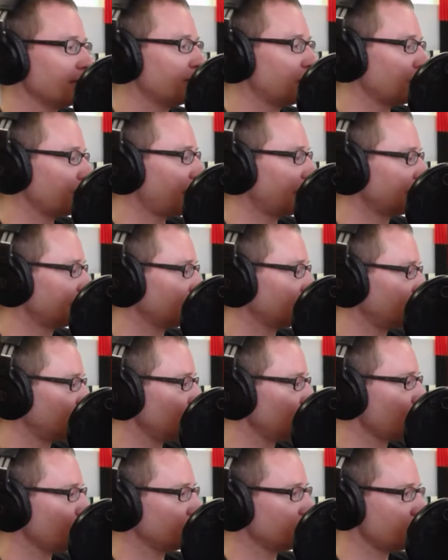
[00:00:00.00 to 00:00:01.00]
But basically
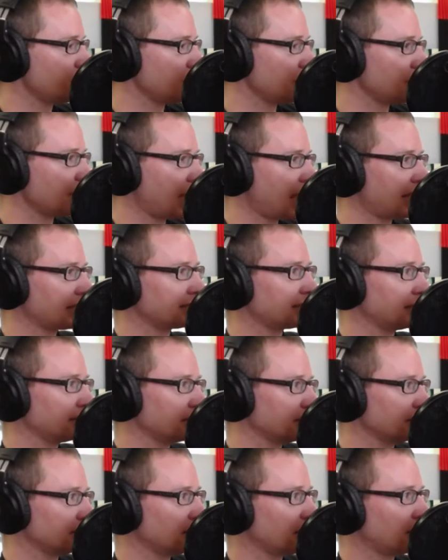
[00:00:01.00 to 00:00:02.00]
you want to be asking
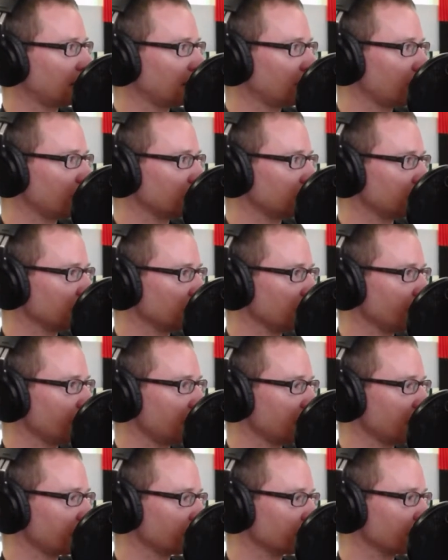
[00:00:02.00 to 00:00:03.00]
the second question that
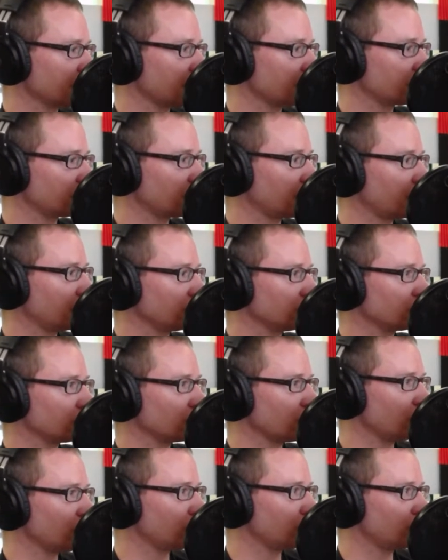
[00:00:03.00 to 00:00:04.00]
measures that change.
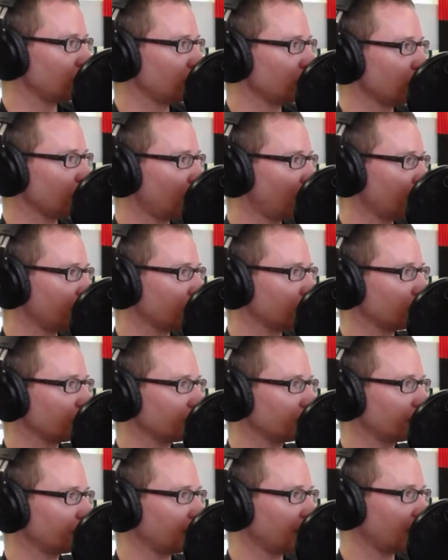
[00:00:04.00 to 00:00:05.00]
So you either want
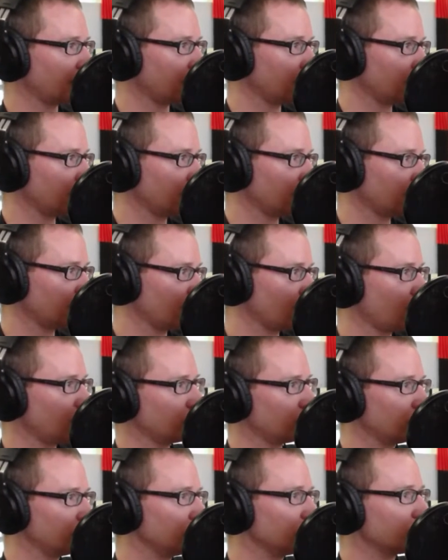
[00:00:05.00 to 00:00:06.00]
to say, what
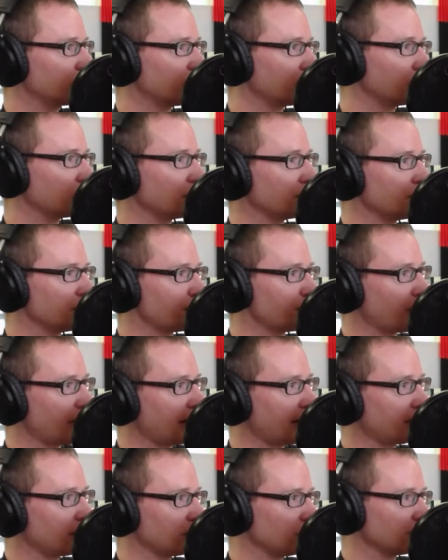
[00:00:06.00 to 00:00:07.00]
do you think of this
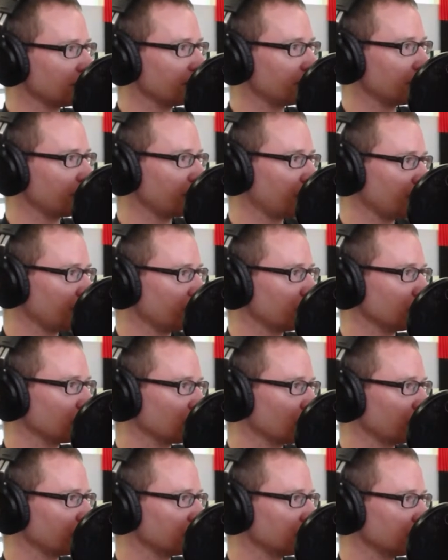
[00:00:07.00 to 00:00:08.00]
brand? And you give people a few
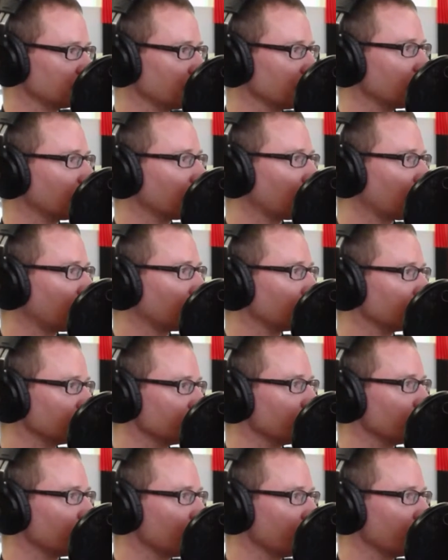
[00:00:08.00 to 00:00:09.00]
choices that includes
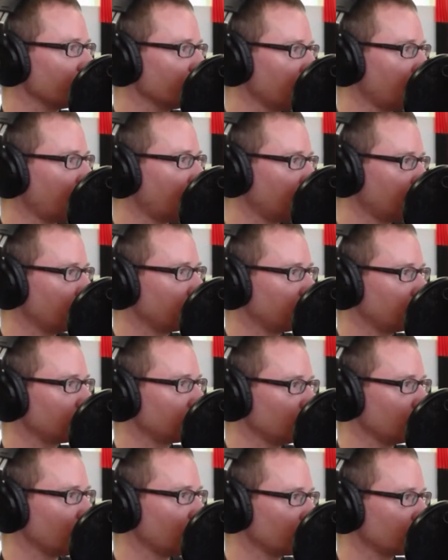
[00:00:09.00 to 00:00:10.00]
the one that
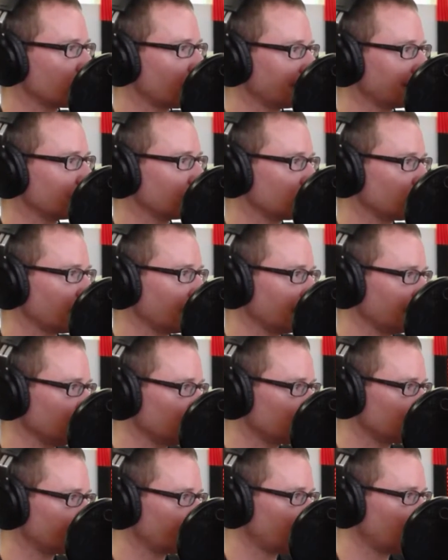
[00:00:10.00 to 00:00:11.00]
you are trying to
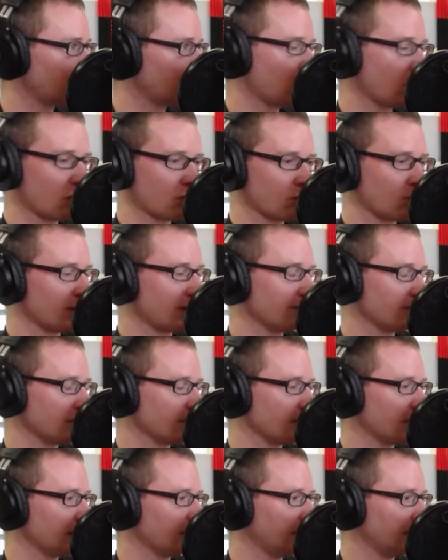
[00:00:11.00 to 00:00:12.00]
change or whatever it
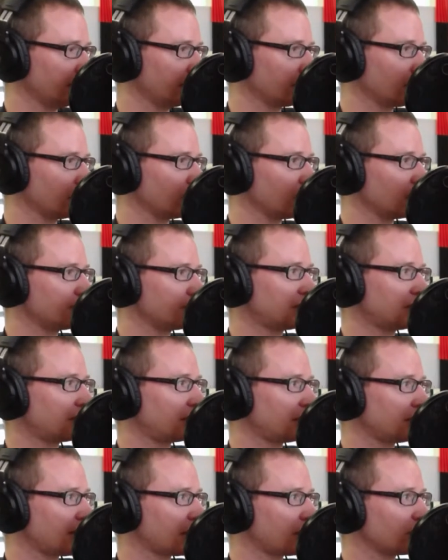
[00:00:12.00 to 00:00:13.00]
may be. So
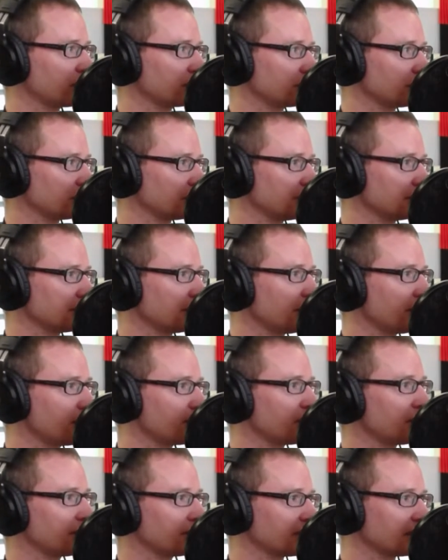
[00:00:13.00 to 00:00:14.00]
admittedly, that question needs a little
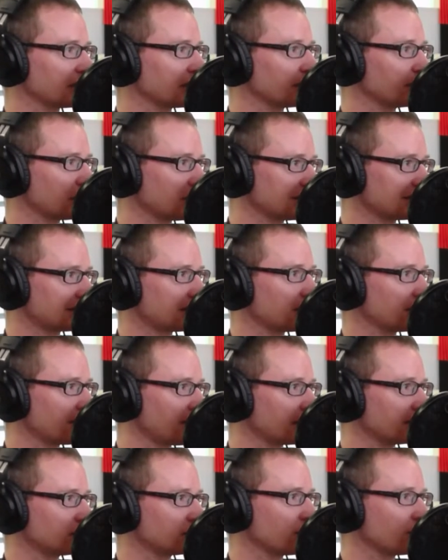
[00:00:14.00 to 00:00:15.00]
bit of thinking, but it's still a
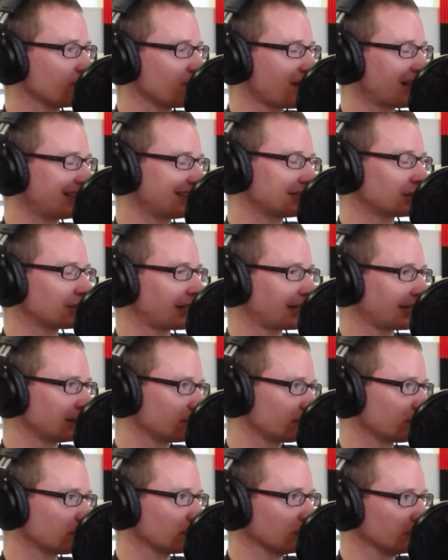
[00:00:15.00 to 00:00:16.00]
very, very
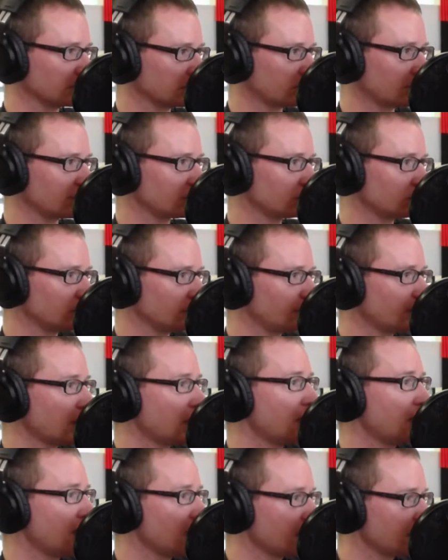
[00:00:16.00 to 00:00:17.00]
straightforward question.
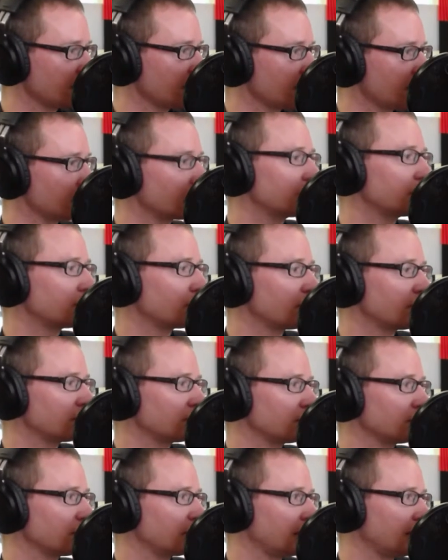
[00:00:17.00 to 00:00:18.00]
The third
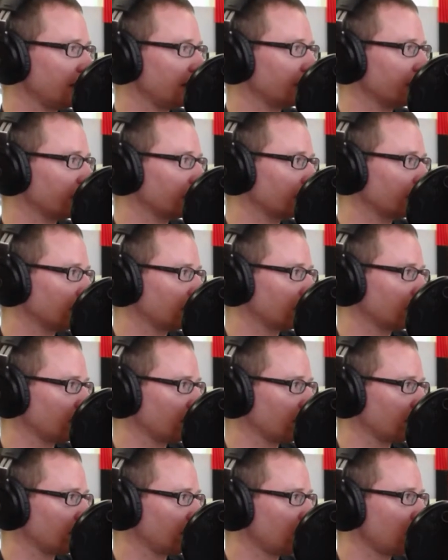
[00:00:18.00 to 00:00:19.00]
question is
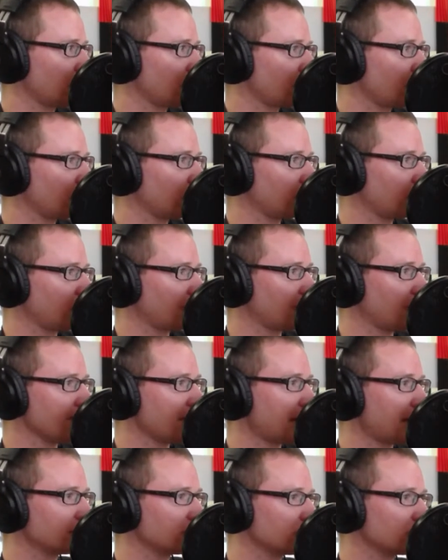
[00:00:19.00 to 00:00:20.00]
not a
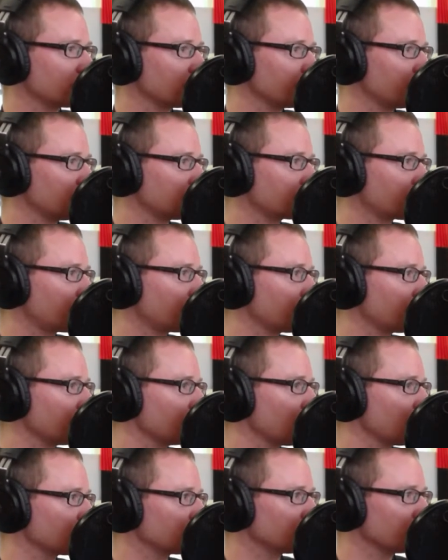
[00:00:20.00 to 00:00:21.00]
mandatory, but it's probably the
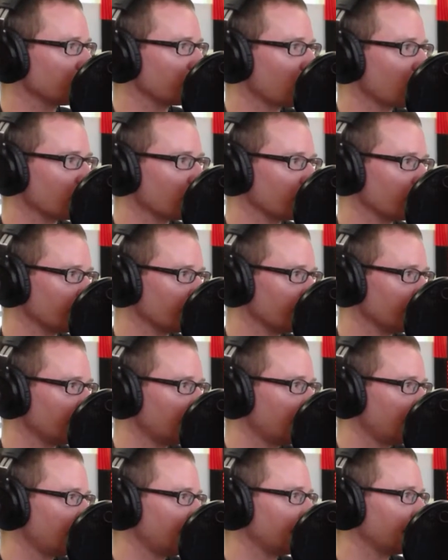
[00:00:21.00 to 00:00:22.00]
most important,
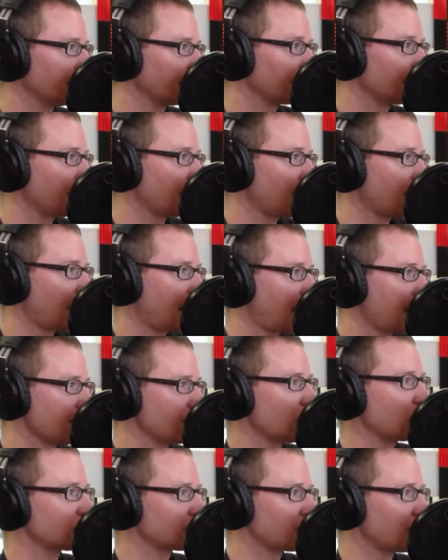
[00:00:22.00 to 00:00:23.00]
is how
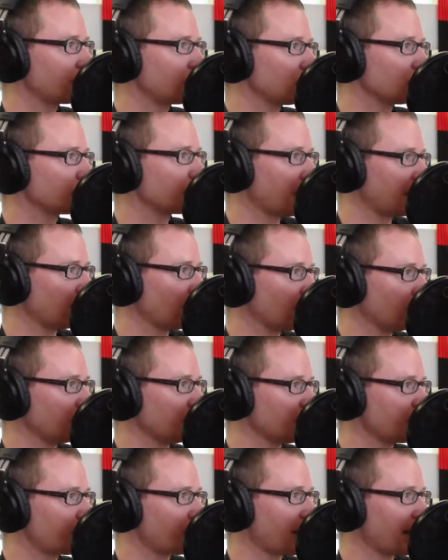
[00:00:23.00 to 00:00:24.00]
much have you spent on
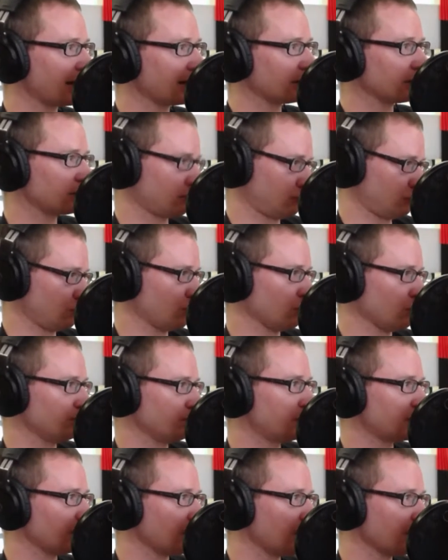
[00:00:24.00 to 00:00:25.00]
this brand or
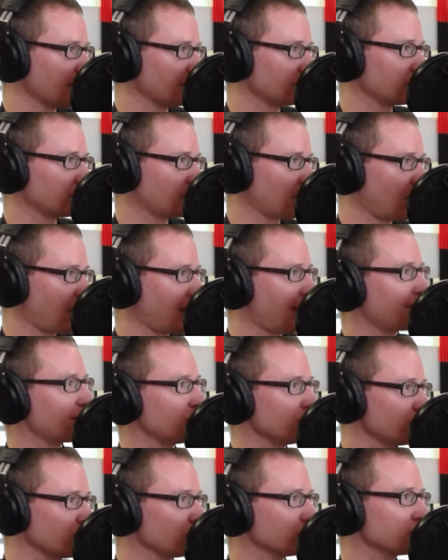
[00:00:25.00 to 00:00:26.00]
similar metric, or have
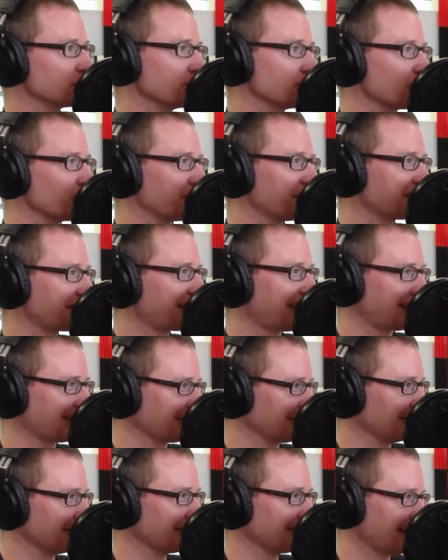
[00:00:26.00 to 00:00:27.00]
you voted for this
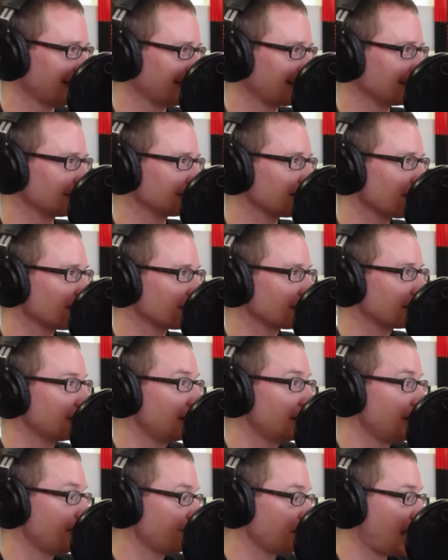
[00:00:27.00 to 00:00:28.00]
candidate, that kind of stuff.
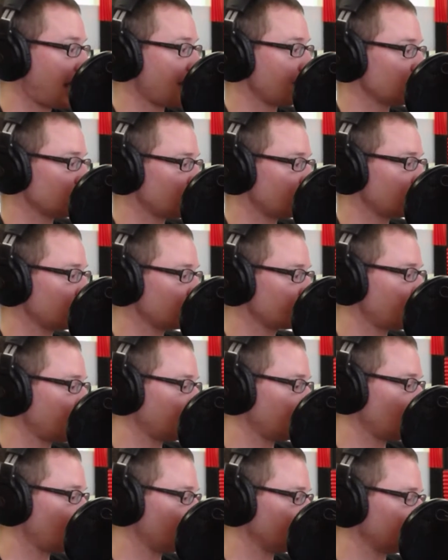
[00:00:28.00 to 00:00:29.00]
How much have you
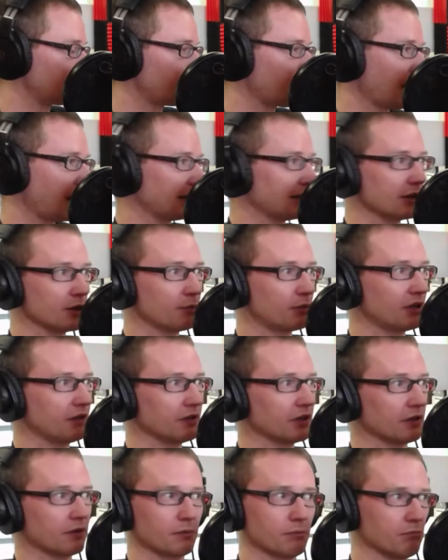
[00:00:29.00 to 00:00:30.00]
spent on this brand in the
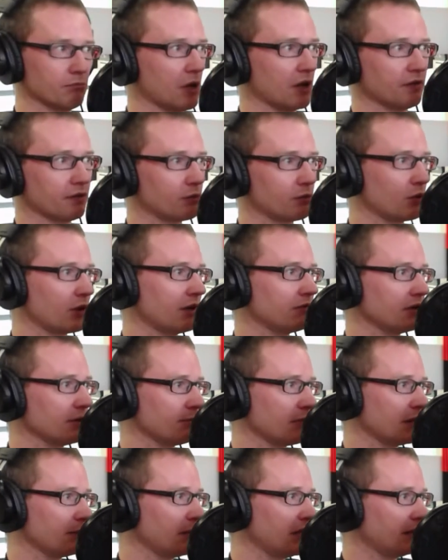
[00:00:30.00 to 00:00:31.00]
previous month, whatever it
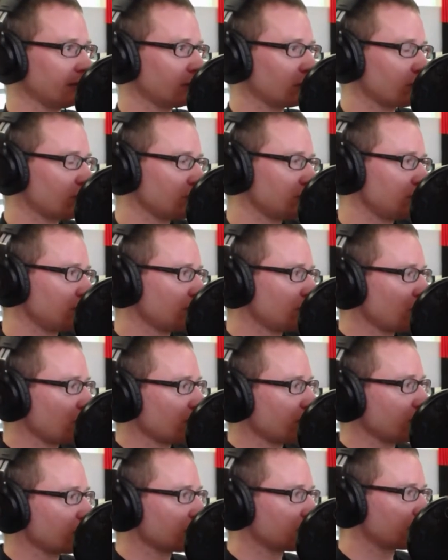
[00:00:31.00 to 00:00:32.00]
may be. So once you've
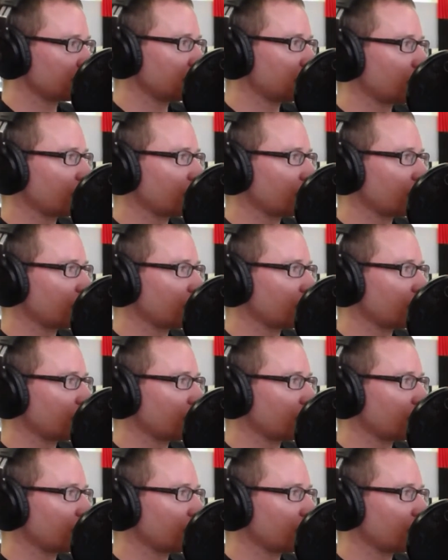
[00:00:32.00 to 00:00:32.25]
got those 3